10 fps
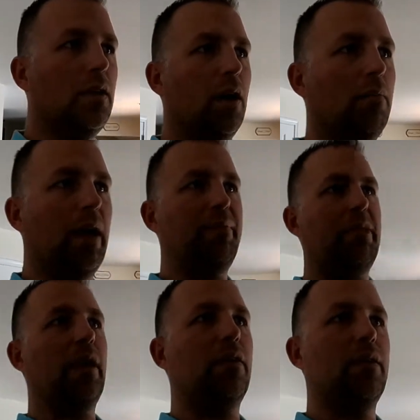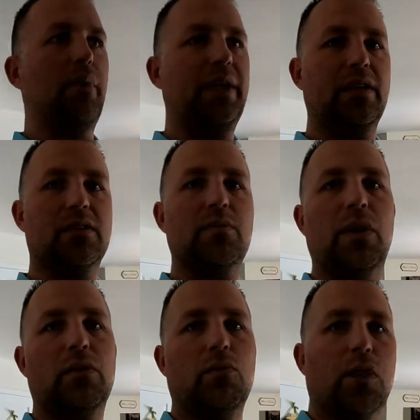I mean, now they're making
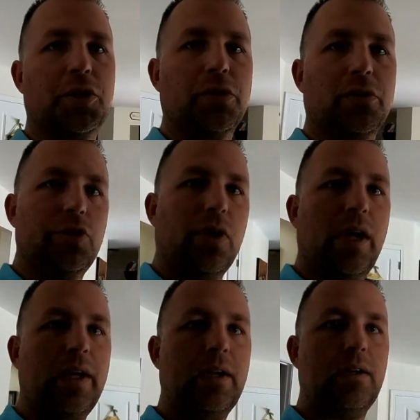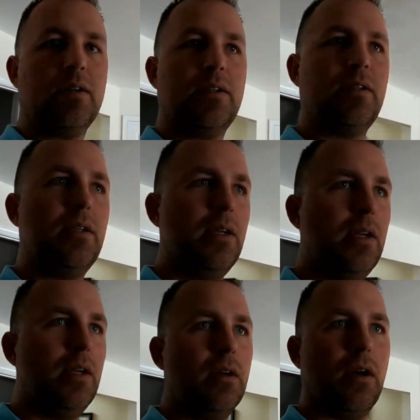smart washer and dryers.
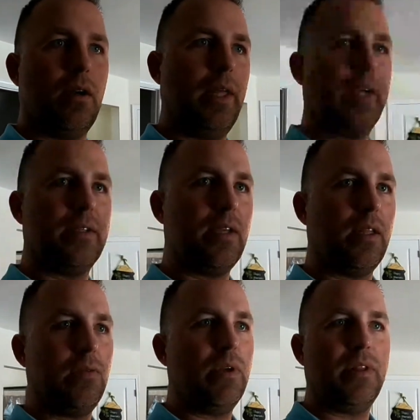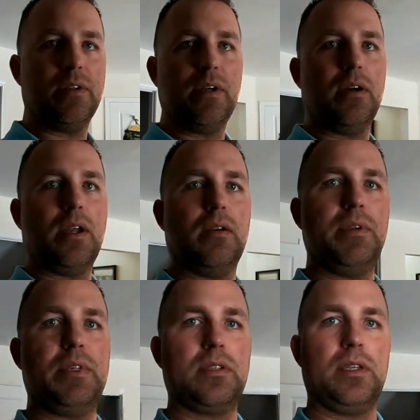They can tell you when they're done,
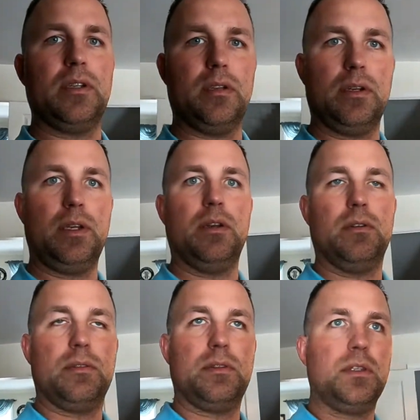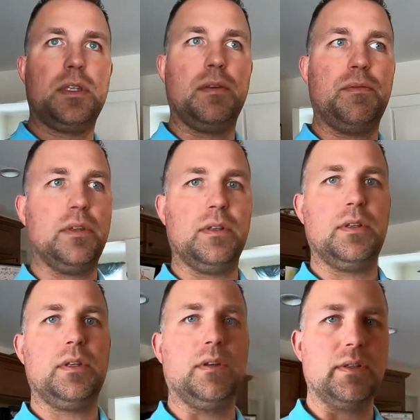obviously, or give
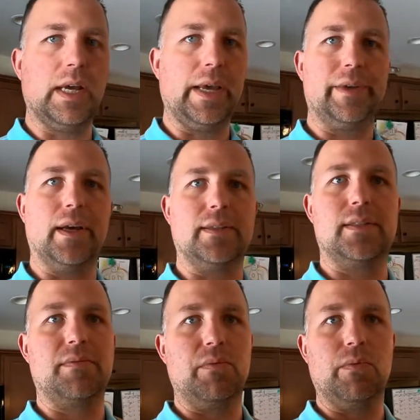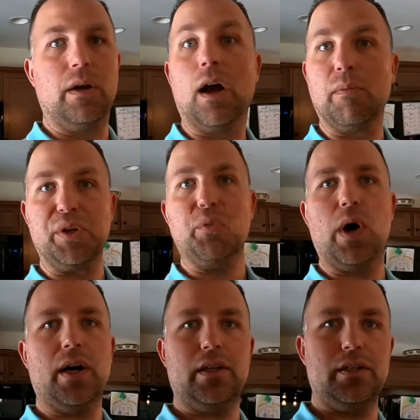you diagnostics if you want to know how many
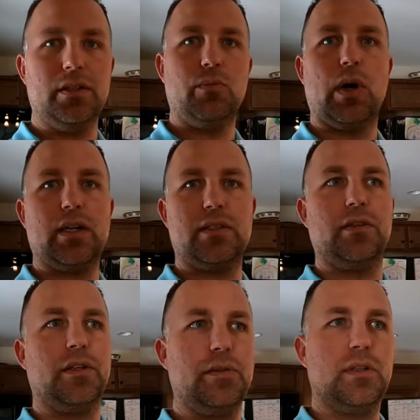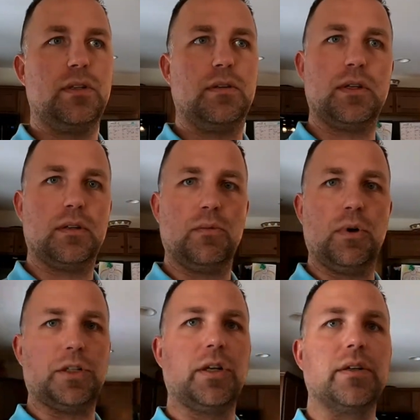watts you're using during a wash